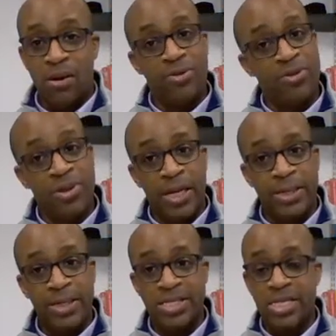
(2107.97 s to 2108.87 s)
there other
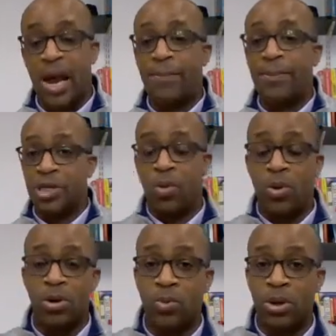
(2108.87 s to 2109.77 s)
than establishing a
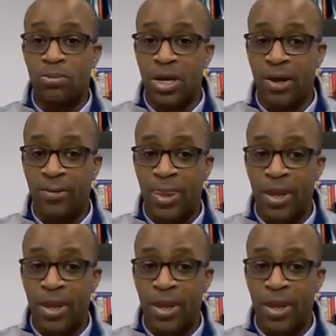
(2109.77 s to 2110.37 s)
one-on-one meeting.